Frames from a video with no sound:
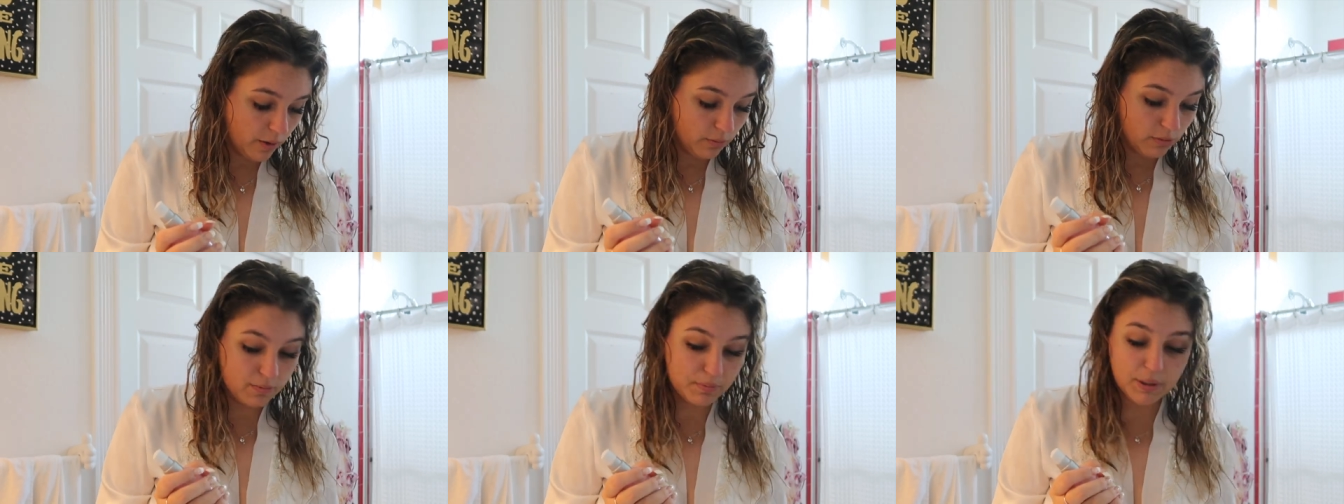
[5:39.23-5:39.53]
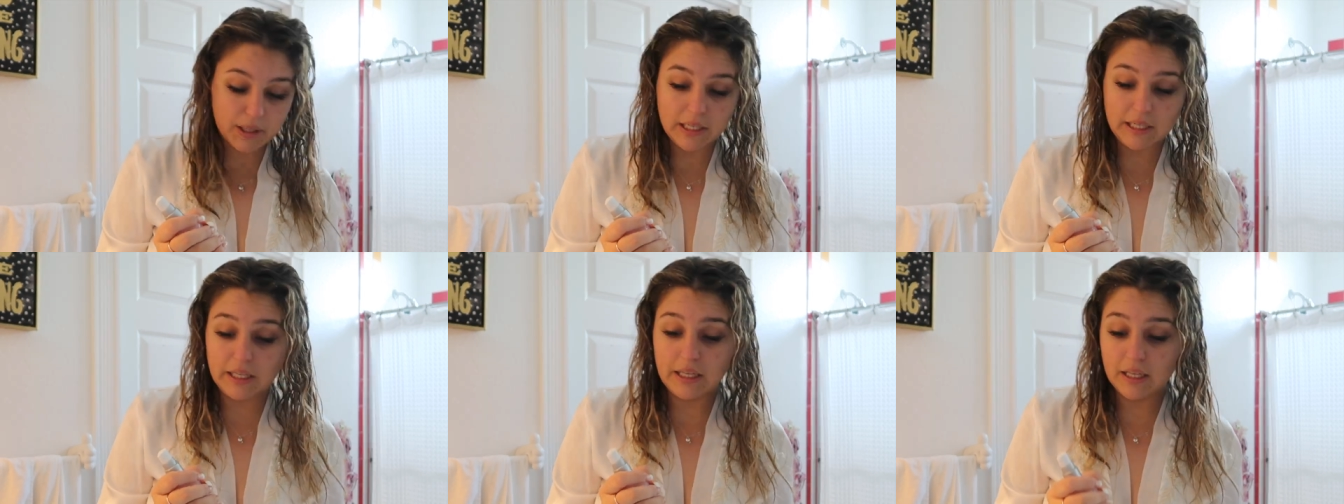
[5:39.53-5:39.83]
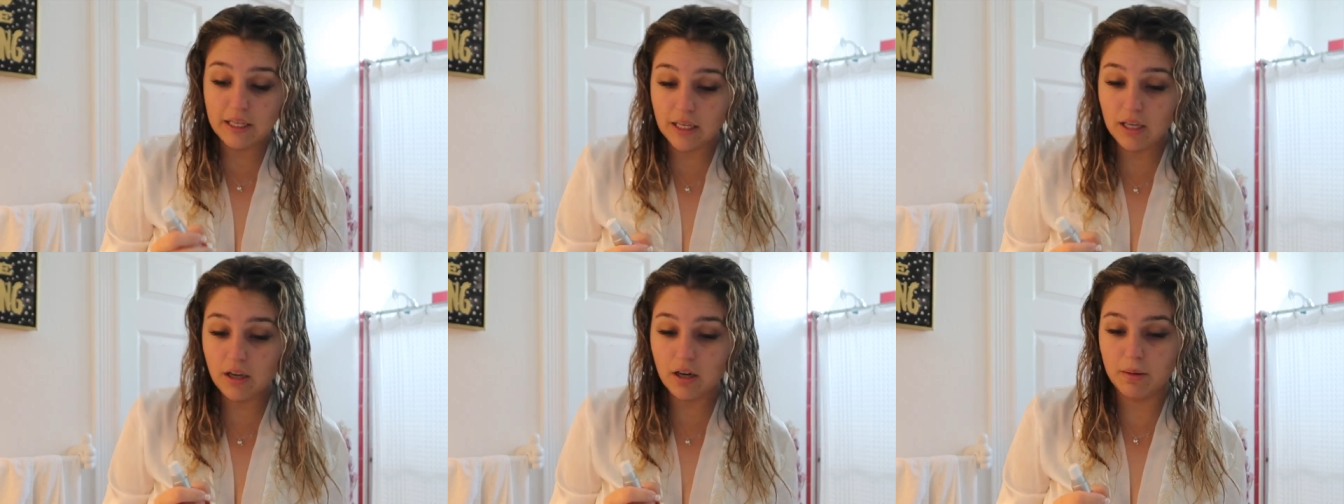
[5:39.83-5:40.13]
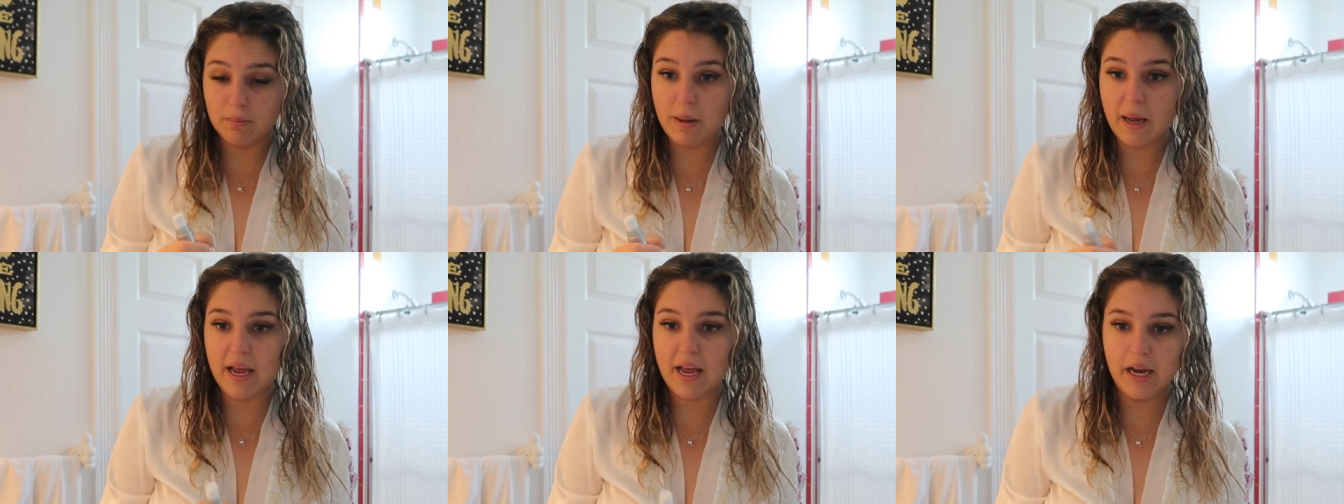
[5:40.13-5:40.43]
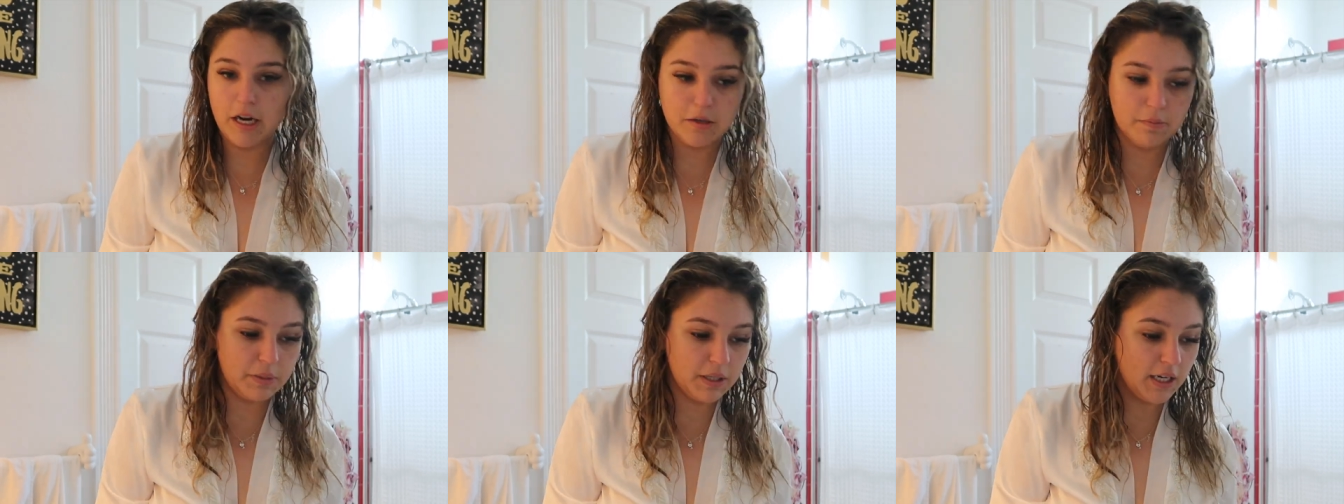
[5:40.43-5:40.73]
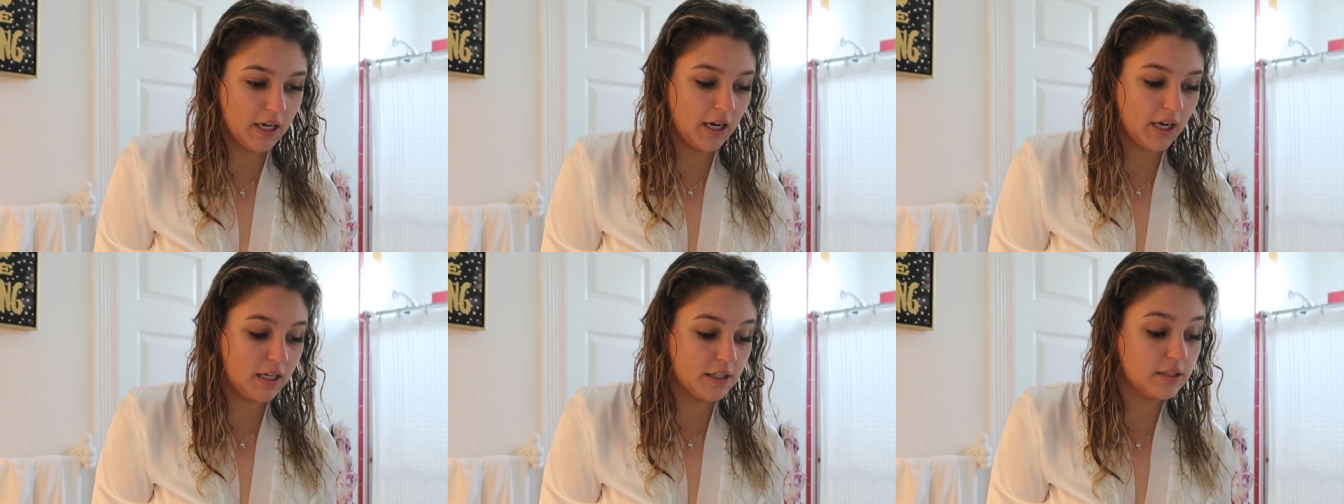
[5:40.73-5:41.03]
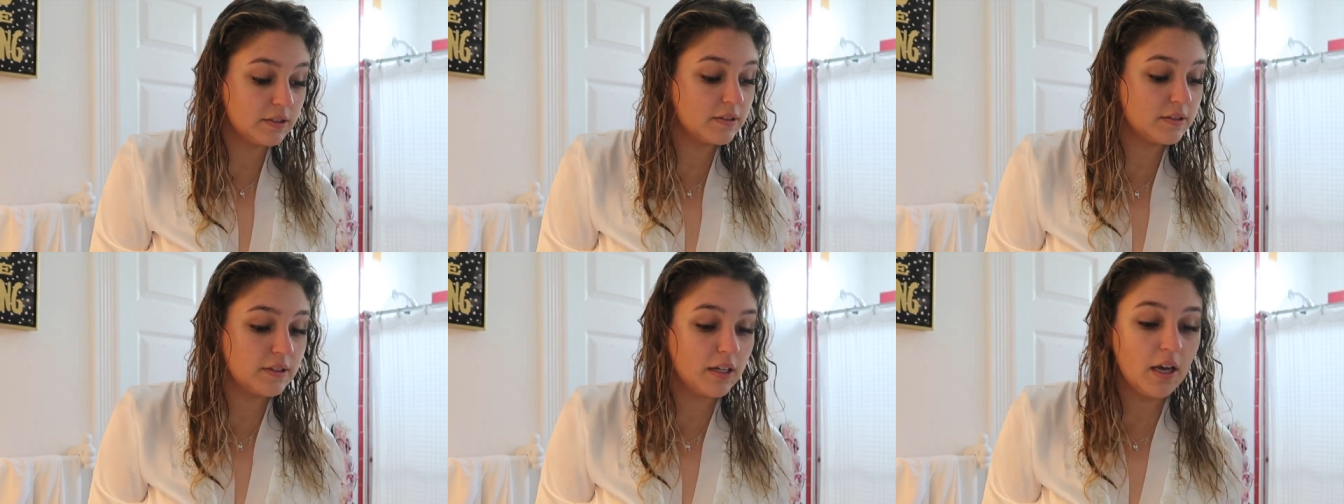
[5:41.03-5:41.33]
with putting heat on my hair
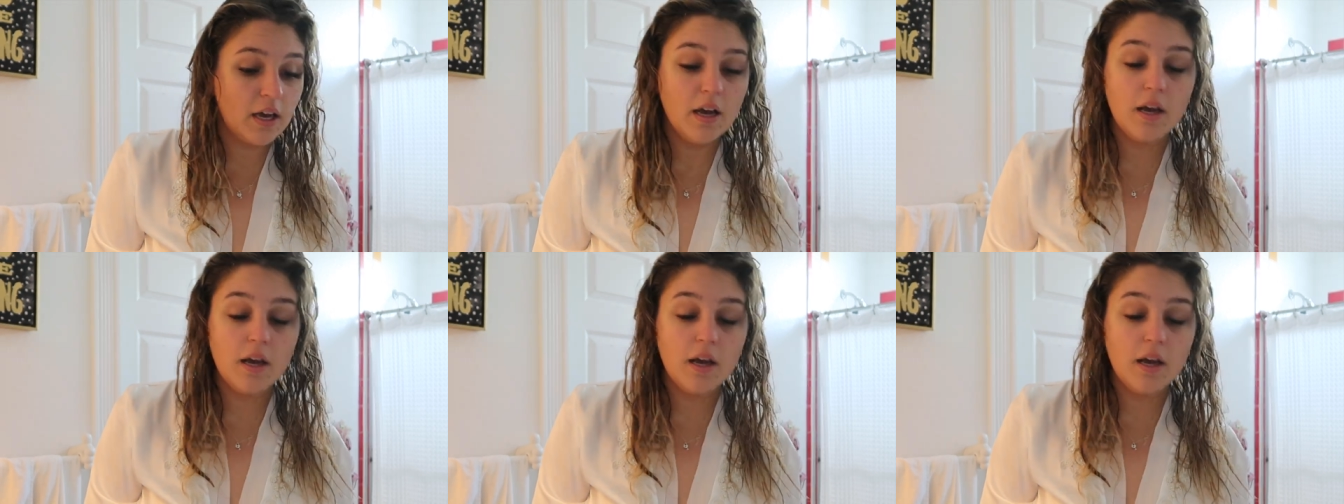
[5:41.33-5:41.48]
because